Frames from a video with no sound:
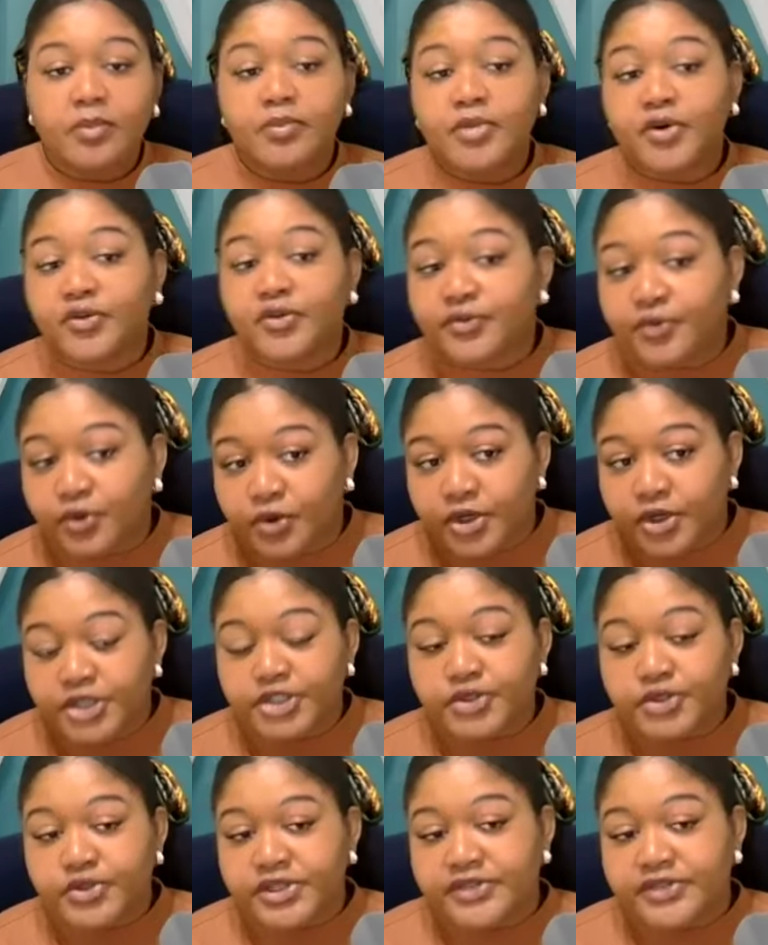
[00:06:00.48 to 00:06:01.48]
Before
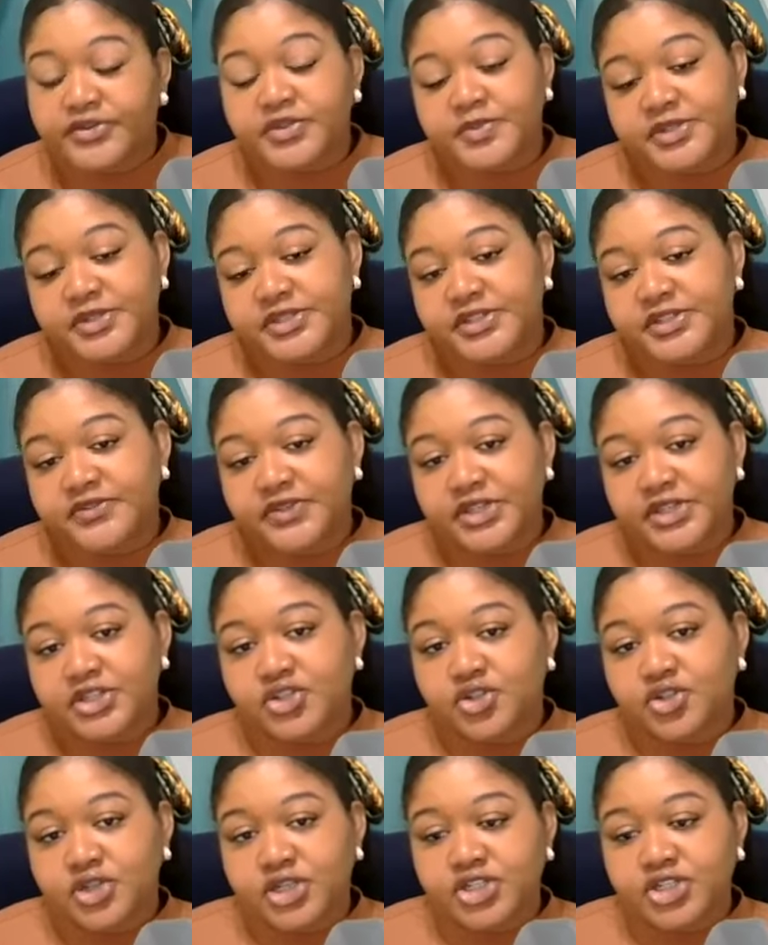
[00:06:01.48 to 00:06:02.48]
you give specific
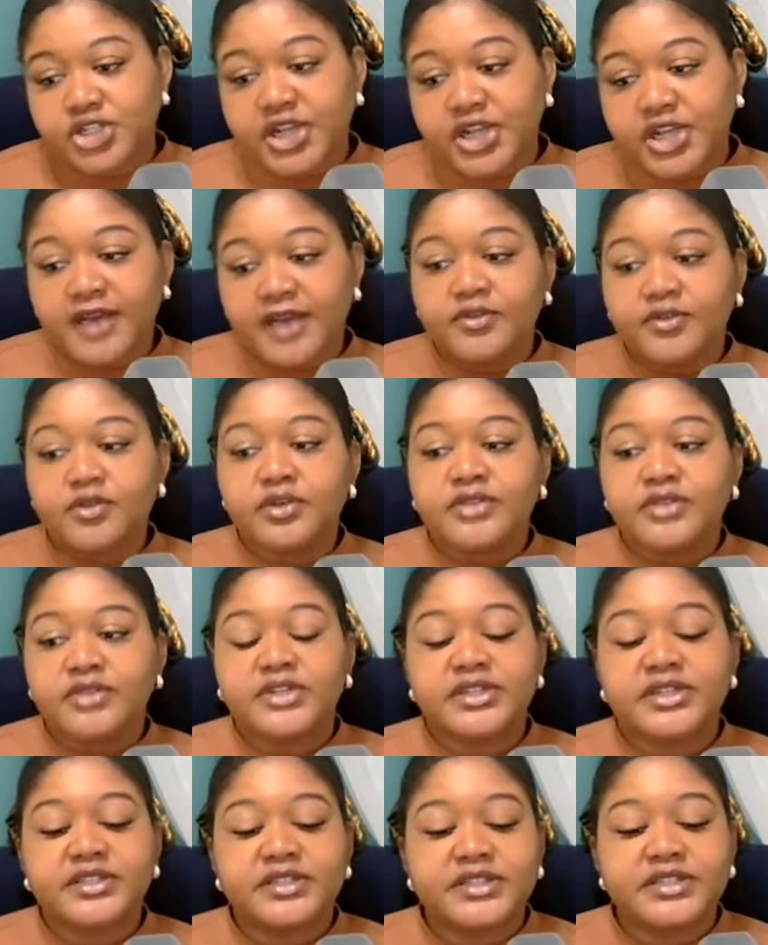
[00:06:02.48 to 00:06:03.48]
instruction, have you
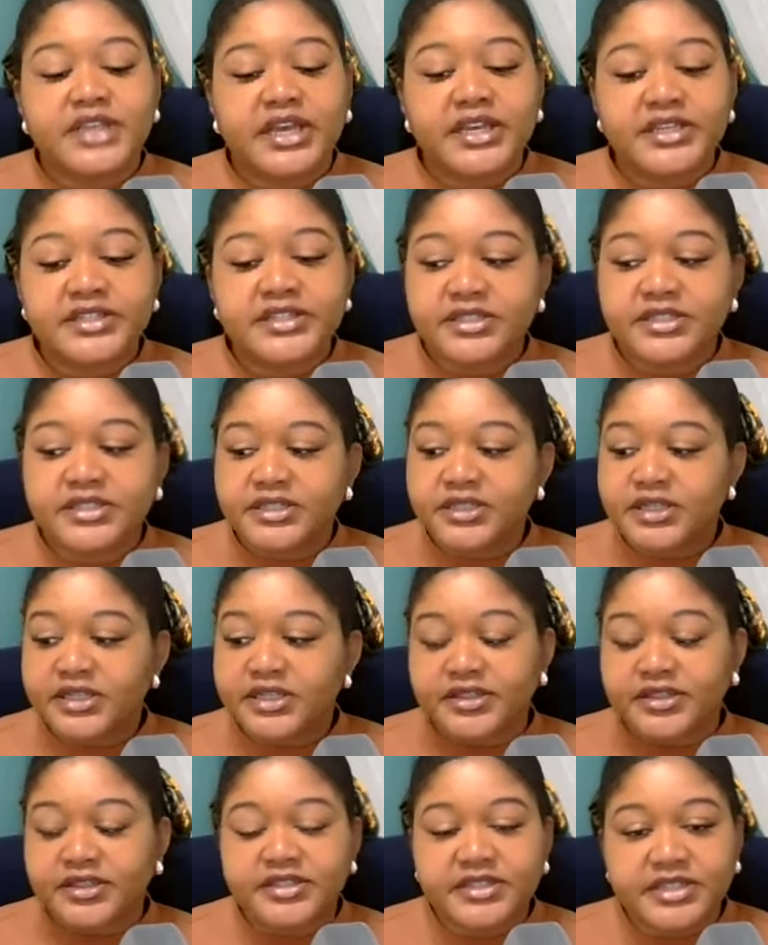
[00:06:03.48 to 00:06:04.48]
even assessed
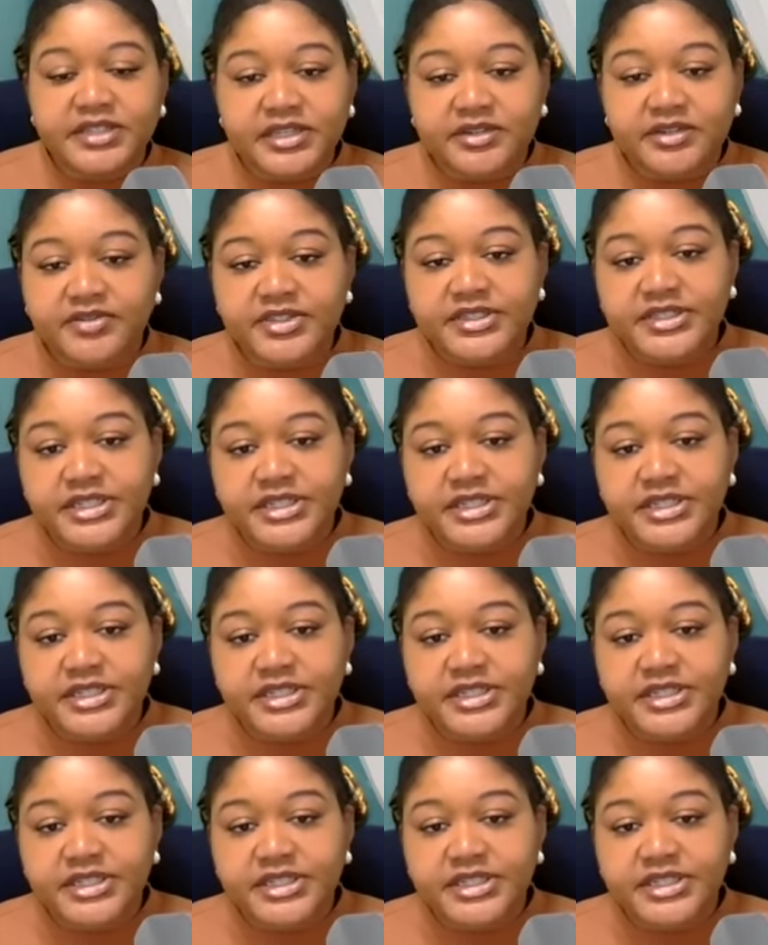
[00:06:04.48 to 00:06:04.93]
the state of the